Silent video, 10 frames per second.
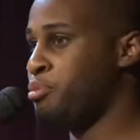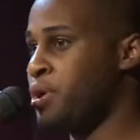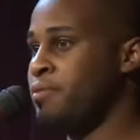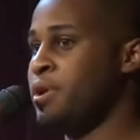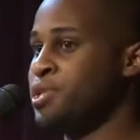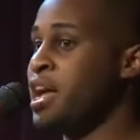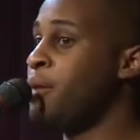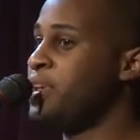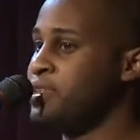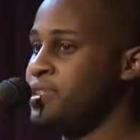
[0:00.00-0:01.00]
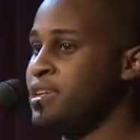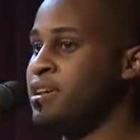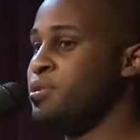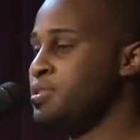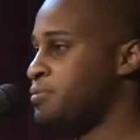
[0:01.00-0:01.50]
part of our job as
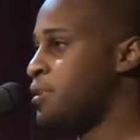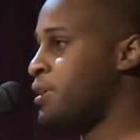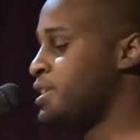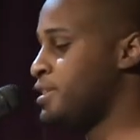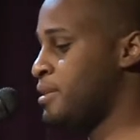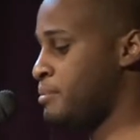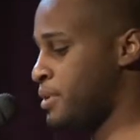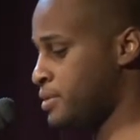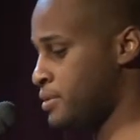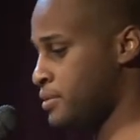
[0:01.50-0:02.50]
designers to fall into them.